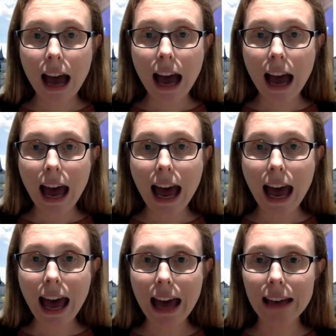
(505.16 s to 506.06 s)

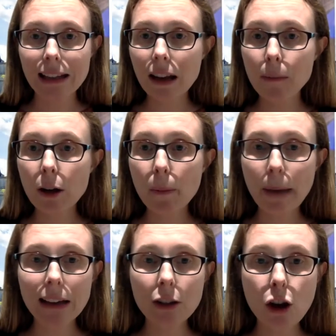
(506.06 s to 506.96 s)
and I'm going to
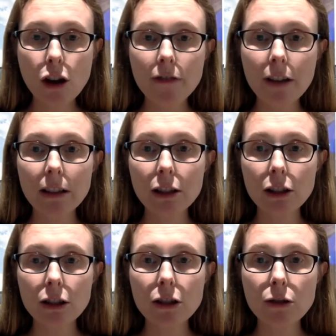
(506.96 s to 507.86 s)
pass over
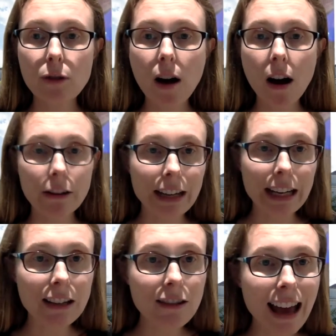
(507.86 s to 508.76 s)
to
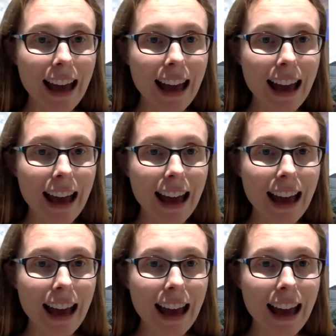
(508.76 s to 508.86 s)
Irene.